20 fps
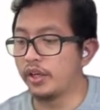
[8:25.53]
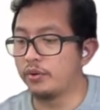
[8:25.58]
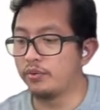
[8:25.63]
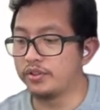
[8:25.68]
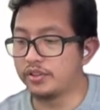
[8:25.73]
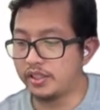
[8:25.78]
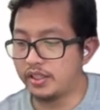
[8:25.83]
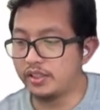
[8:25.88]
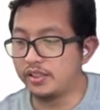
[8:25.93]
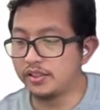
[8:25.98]
Okay,
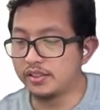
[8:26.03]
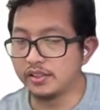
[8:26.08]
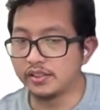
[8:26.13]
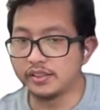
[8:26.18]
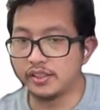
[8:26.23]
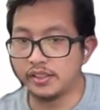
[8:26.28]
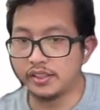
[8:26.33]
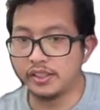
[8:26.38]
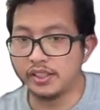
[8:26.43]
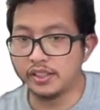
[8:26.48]
we say this
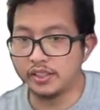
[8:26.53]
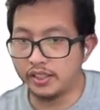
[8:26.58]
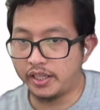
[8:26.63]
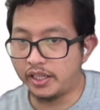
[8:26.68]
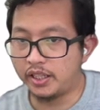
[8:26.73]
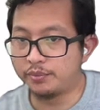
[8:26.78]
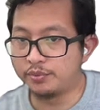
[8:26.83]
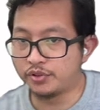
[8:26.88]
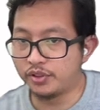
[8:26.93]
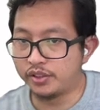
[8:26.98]
is an
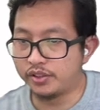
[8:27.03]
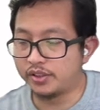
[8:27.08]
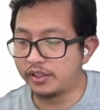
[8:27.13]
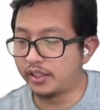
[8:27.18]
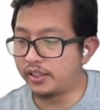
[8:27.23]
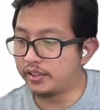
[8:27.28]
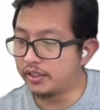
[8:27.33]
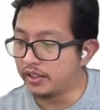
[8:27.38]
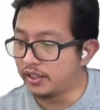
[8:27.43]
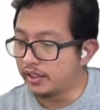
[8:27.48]
ellipsoid,
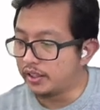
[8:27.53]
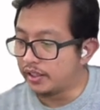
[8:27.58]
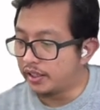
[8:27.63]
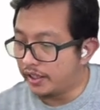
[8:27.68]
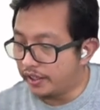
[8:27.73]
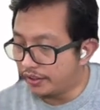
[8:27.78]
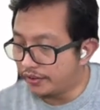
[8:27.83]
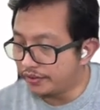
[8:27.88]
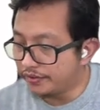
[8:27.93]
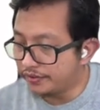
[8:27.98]
and
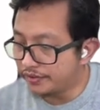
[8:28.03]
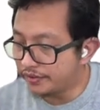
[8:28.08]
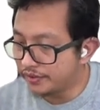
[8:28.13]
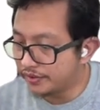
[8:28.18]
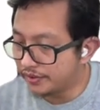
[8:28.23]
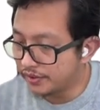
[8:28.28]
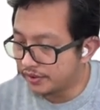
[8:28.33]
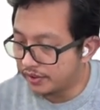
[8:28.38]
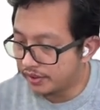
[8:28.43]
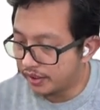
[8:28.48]
if
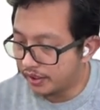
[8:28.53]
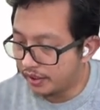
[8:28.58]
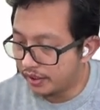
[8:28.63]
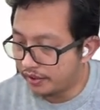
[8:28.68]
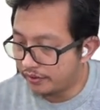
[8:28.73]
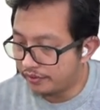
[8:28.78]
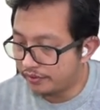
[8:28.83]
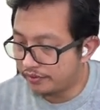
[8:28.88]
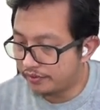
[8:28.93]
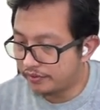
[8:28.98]

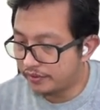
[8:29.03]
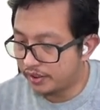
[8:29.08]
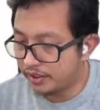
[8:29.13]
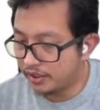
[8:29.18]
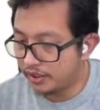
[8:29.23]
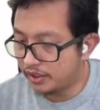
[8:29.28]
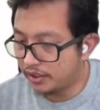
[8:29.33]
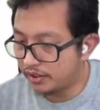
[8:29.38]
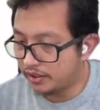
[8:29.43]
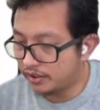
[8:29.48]

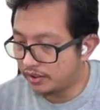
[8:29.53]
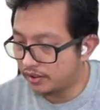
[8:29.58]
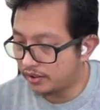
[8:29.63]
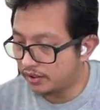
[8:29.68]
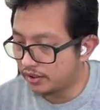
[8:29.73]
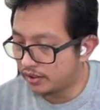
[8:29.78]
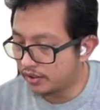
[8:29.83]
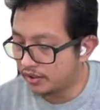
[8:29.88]
the